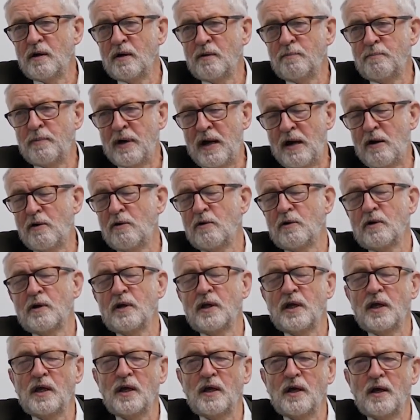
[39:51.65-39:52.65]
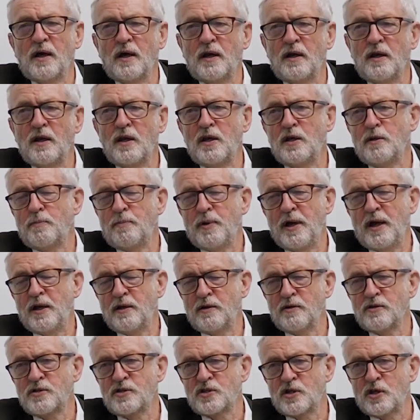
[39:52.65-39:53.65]
apparently an
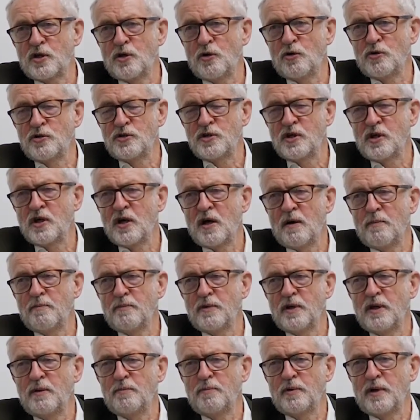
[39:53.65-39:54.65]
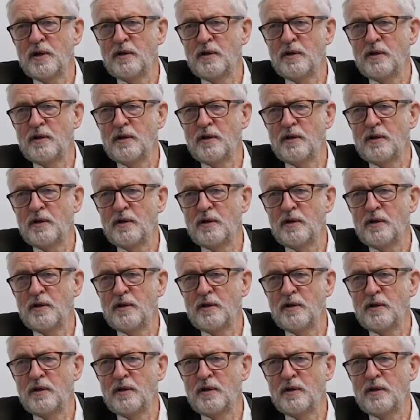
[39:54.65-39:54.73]
independent security company,